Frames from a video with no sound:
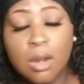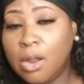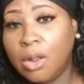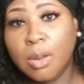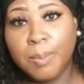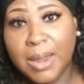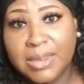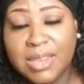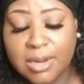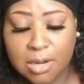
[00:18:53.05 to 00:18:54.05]
The only place
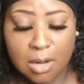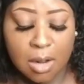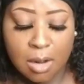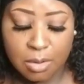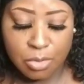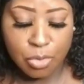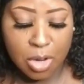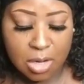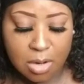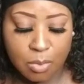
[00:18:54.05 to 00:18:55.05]
that you
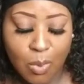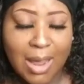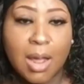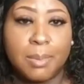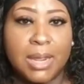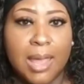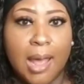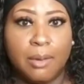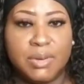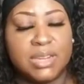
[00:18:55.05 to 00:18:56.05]
get to rack up the
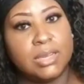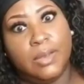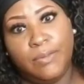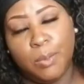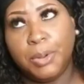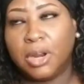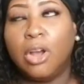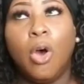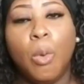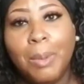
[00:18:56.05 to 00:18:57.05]
calories is if you put a
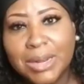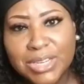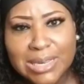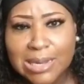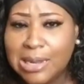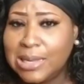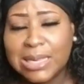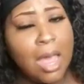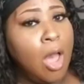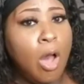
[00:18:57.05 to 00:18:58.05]
whole bunch of seeds,
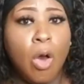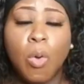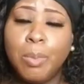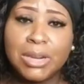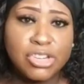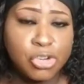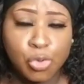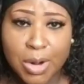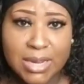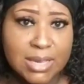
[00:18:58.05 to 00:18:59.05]
whole bunch of
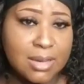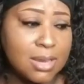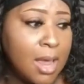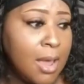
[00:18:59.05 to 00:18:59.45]
dressings,